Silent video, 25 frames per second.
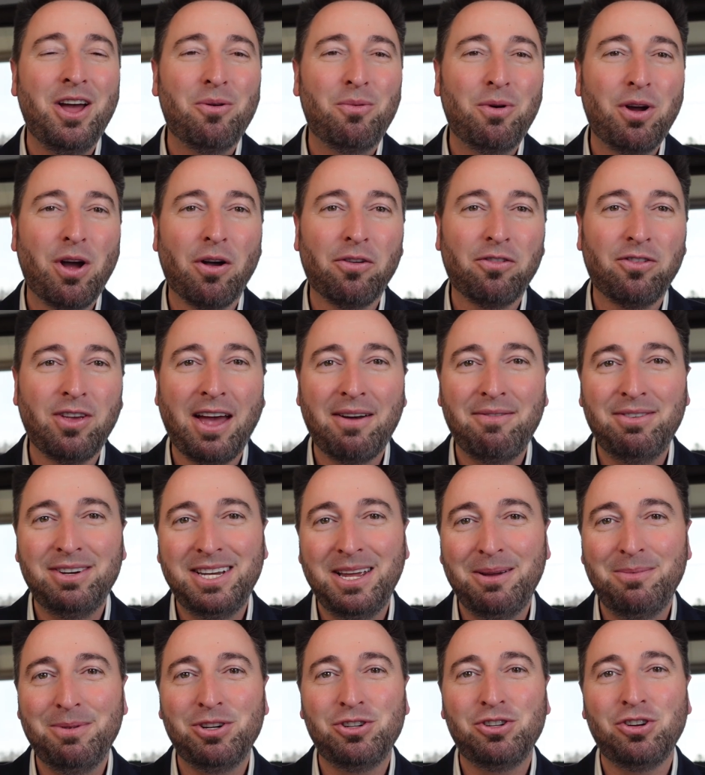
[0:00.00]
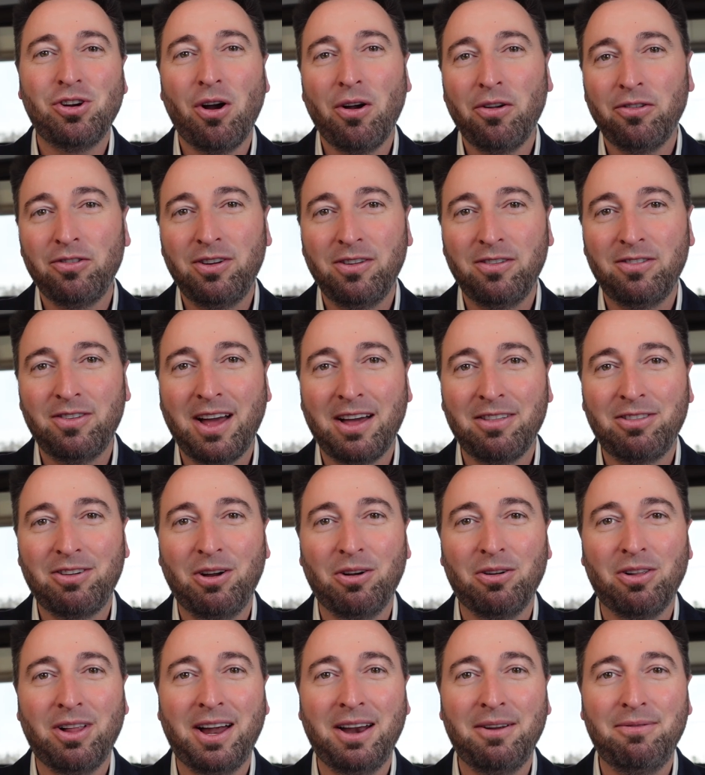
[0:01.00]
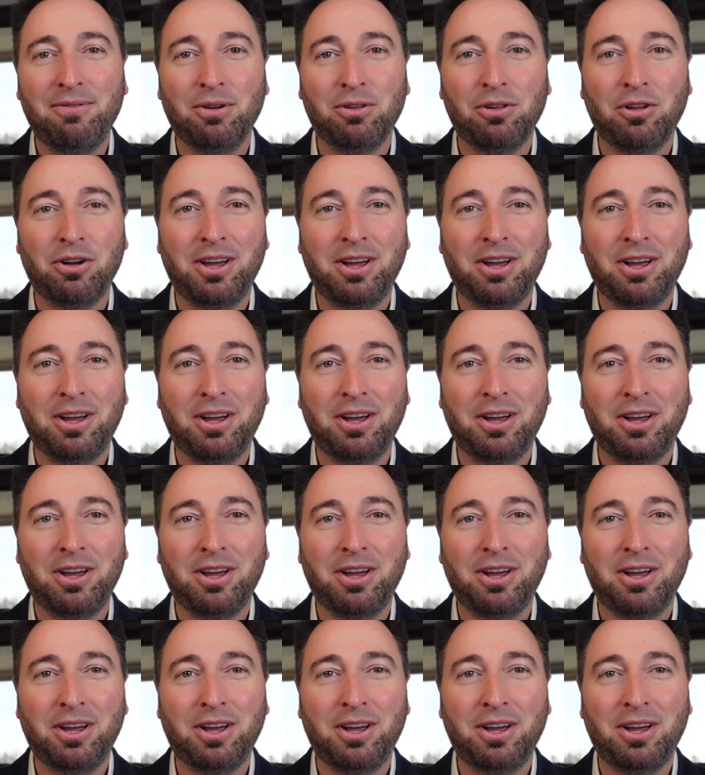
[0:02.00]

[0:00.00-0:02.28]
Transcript: We also have a team in Charleston, South Carolina if you're